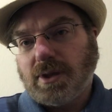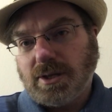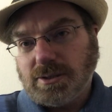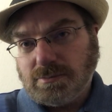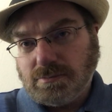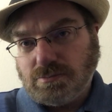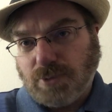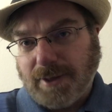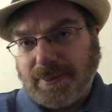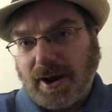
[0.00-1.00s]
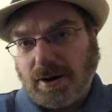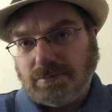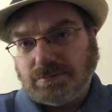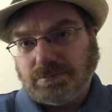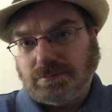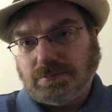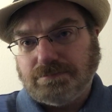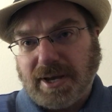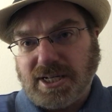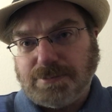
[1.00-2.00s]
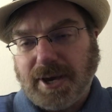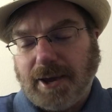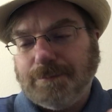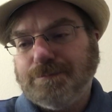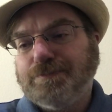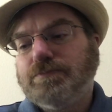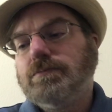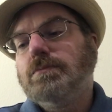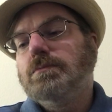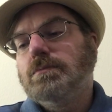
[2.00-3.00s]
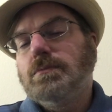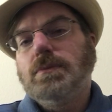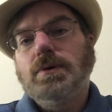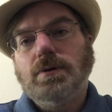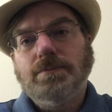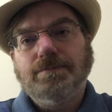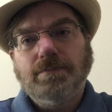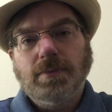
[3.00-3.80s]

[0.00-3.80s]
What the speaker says: It's right there. Meant to be. Okay?